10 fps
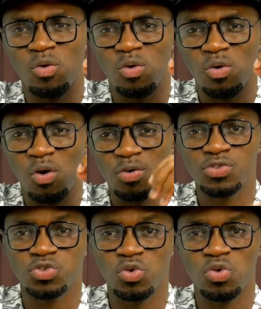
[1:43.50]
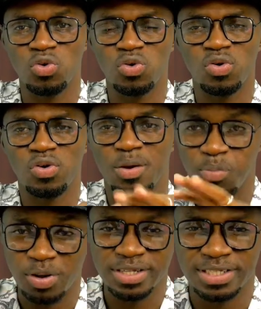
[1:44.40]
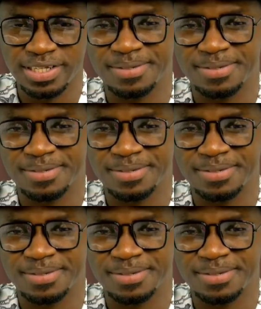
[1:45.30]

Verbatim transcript: ono so e police ni